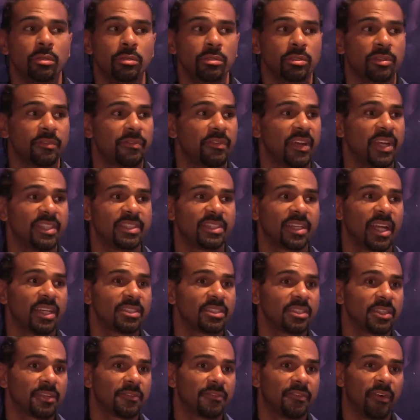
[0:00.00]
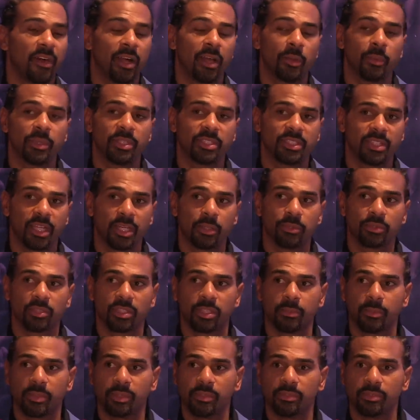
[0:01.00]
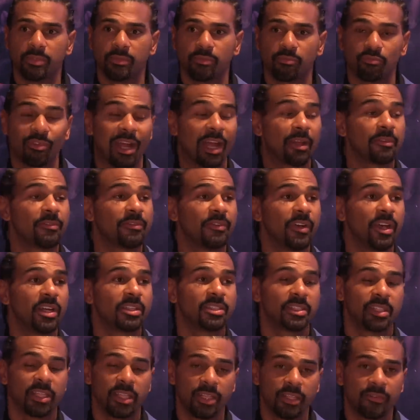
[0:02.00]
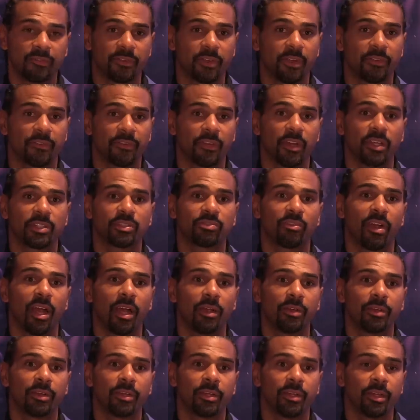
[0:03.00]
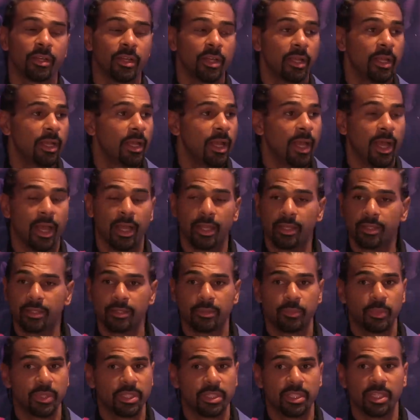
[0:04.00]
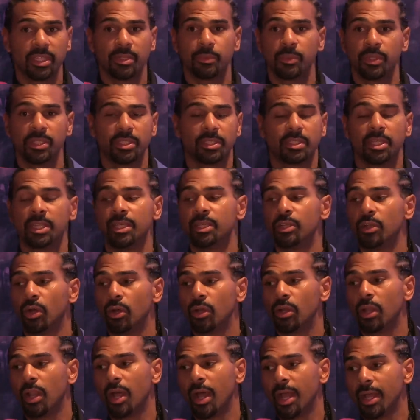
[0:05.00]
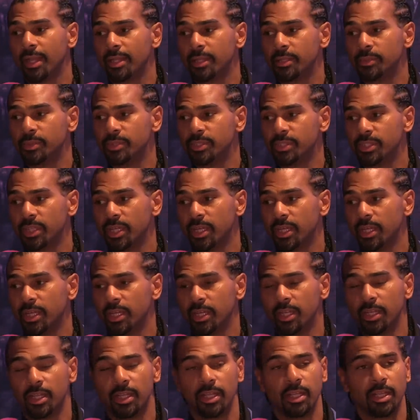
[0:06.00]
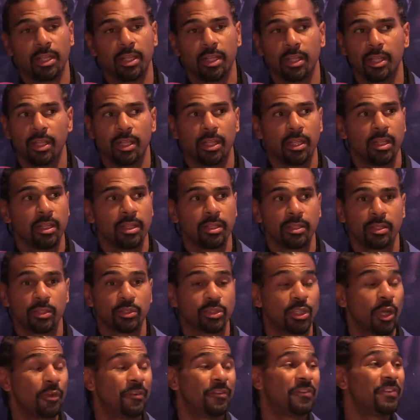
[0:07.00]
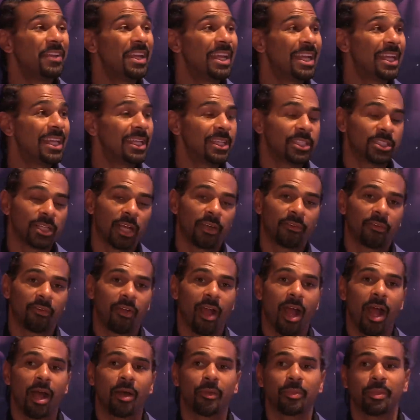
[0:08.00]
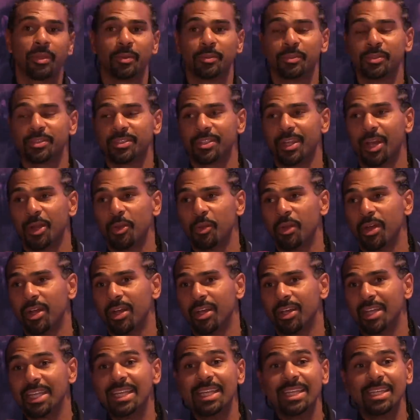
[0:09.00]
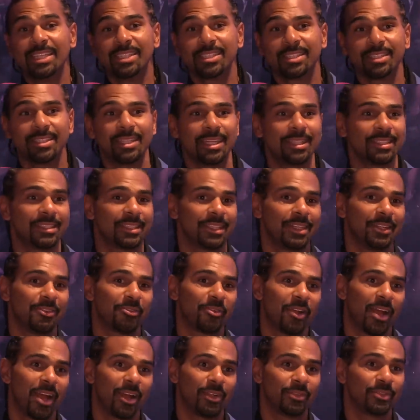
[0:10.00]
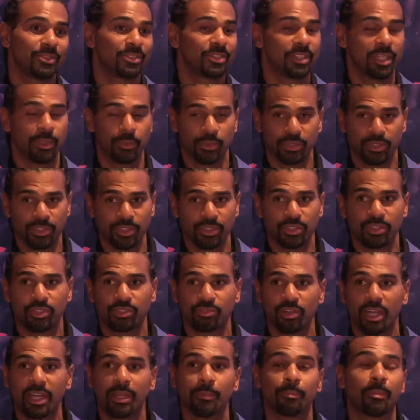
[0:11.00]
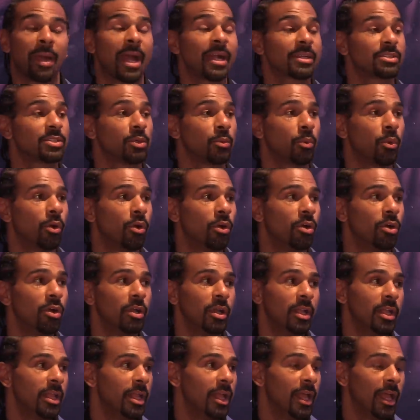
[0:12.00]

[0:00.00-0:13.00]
It was a fantastic fight. We said it was going to be round 13 from the first round, and we did not lie. There was no feeling each other out. There was no easing into the rounds. It was just straight back to war,